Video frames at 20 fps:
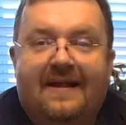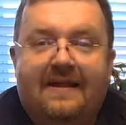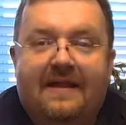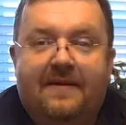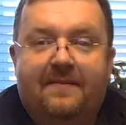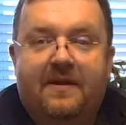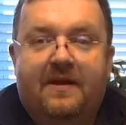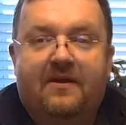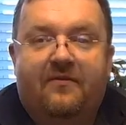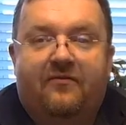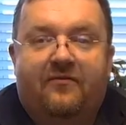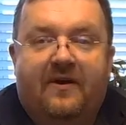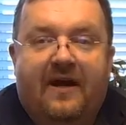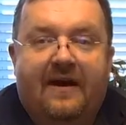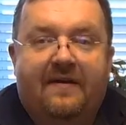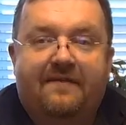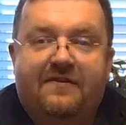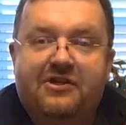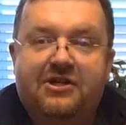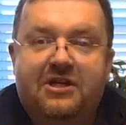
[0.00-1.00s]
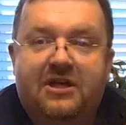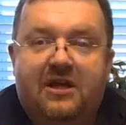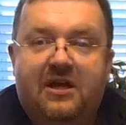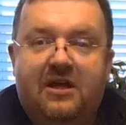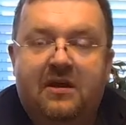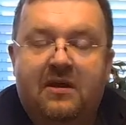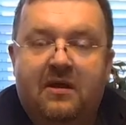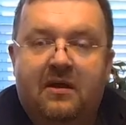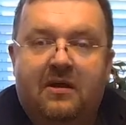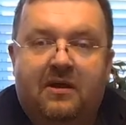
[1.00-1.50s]
unlimited
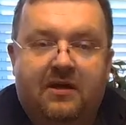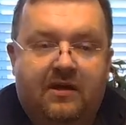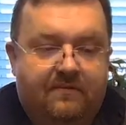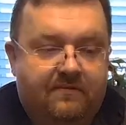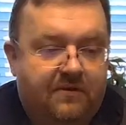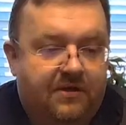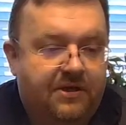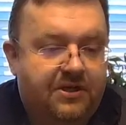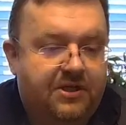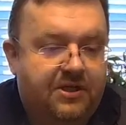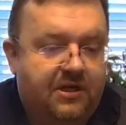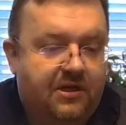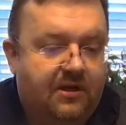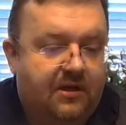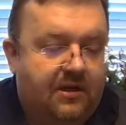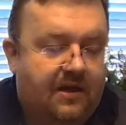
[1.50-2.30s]
5G coverage,